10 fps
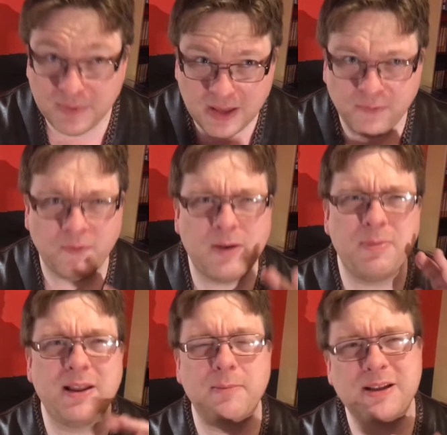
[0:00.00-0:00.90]
if I've
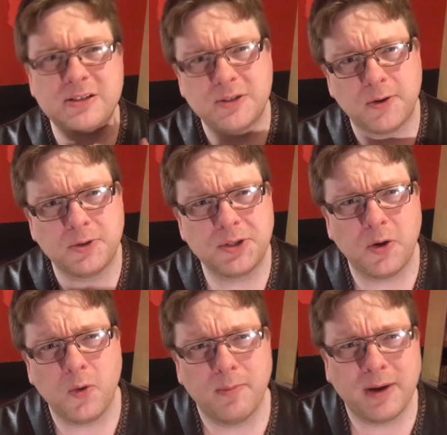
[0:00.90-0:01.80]
been a bit
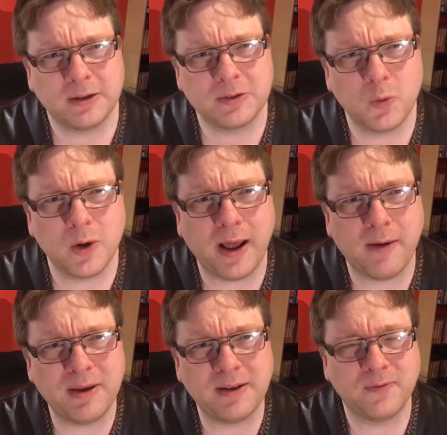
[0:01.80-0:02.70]
so-so about what
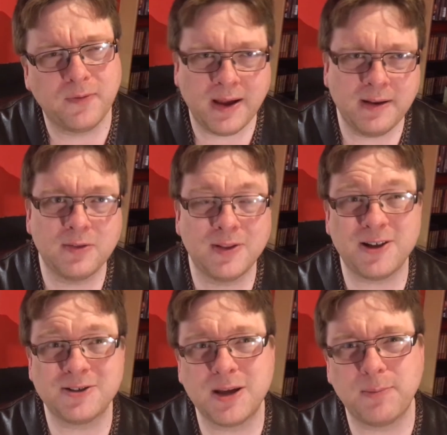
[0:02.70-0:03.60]
I've been finding the
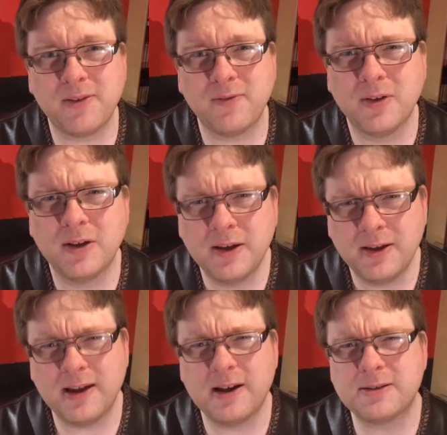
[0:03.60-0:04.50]
last couple of
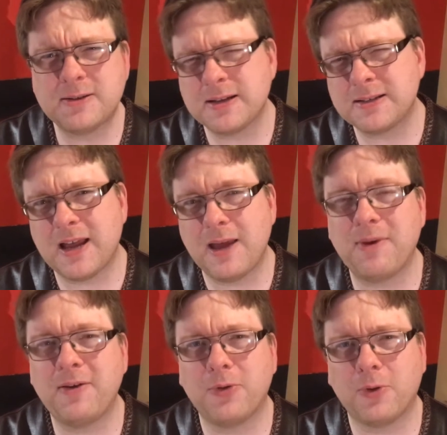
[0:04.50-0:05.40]
years, this time
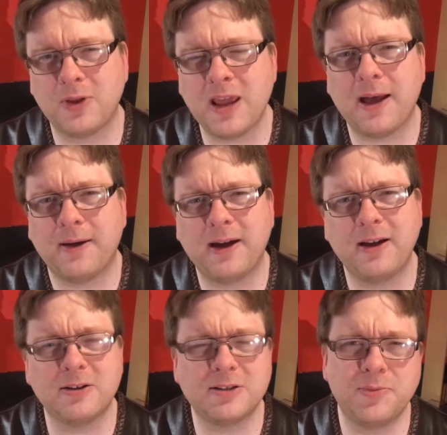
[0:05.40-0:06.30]
I thought, yeah, I
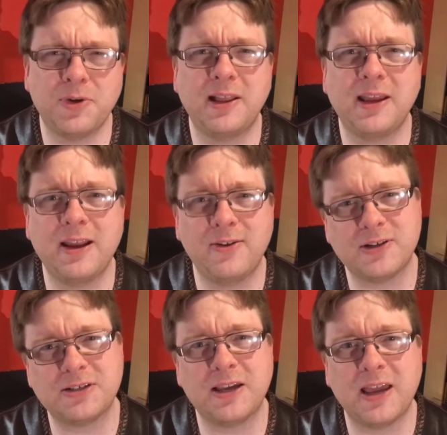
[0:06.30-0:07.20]
got some really
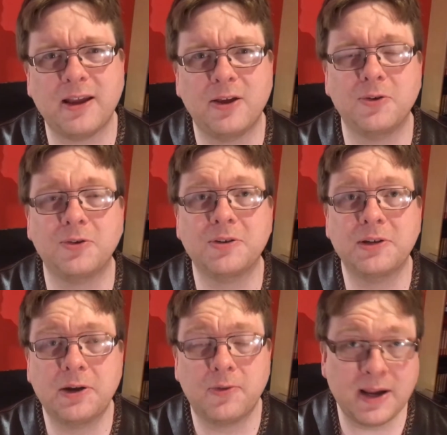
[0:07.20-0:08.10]
interesting and good
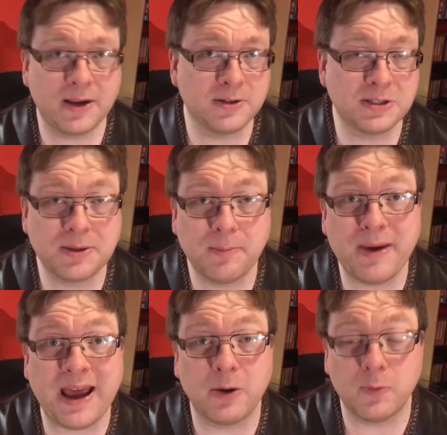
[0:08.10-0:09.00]
records
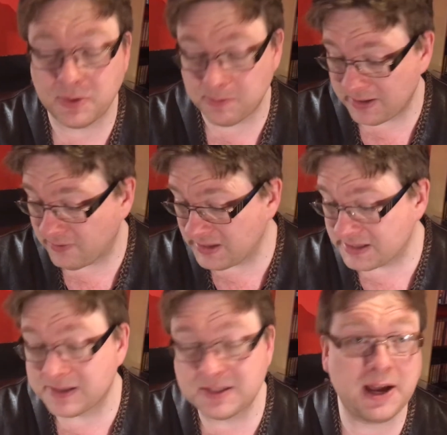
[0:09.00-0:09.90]
back with me
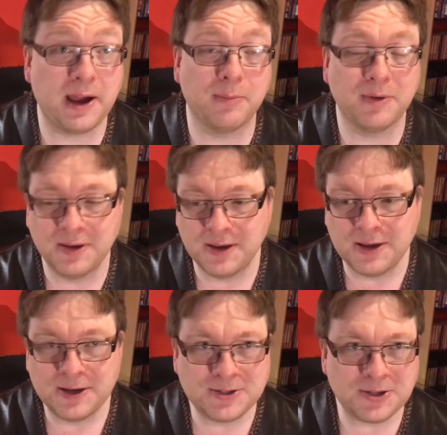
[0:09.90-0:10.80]
this time.
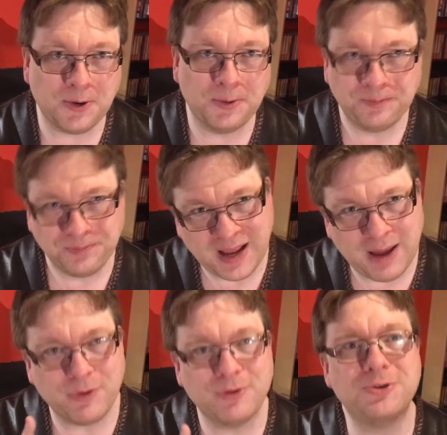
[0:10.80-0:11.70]
So,
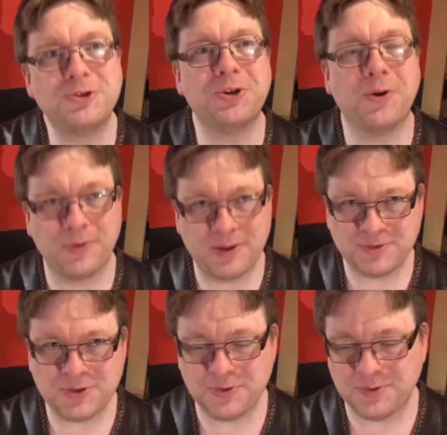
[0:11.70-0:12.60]
I'm going to show them
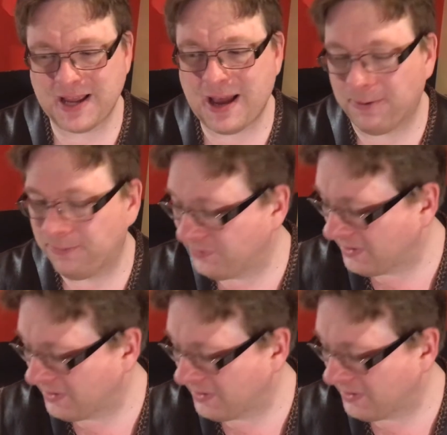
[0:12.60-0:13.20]
to you now.